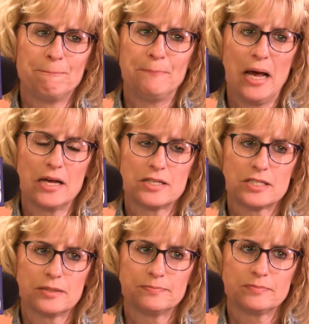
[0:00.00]

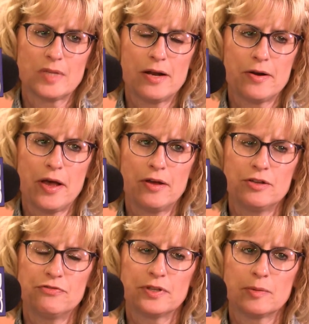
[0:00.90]
But I don't know, how do
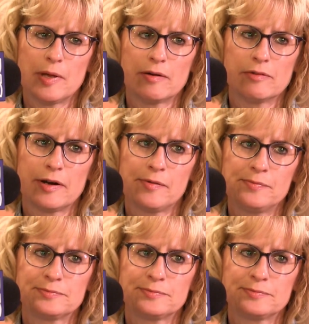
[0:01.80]
you feel about it right now?